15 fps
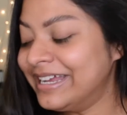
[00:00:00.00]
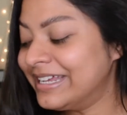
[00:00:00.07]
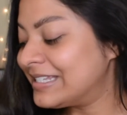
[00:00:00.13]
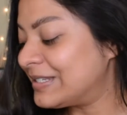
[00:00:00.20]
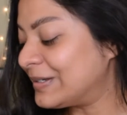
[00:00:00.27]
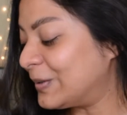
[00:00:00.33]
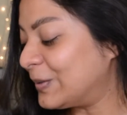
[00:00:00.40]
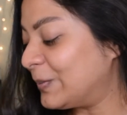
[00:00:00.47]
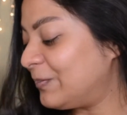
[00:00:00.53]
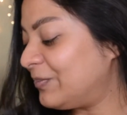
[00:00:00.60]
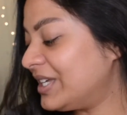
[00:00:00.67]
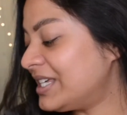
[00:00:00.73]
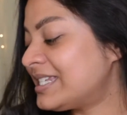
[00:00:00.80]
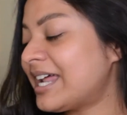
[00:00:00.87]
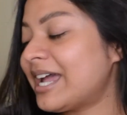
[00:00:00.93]
So
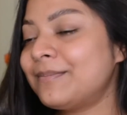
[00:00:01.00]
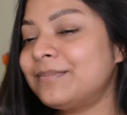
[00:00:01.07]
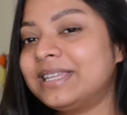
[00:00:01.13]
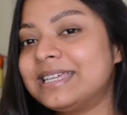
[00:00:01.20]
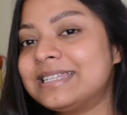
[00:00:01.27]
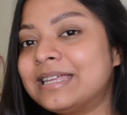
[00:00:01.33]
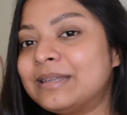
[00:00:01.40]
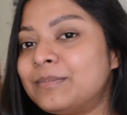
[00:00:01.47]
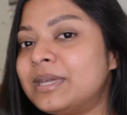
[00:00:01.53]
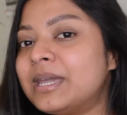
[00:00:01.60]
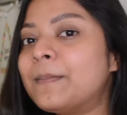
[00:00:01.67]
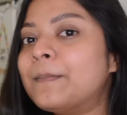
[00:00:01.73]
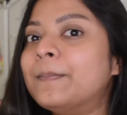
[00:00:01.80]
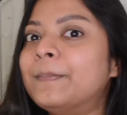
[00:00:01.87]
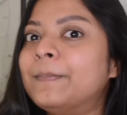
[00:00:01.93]
this time they sent me a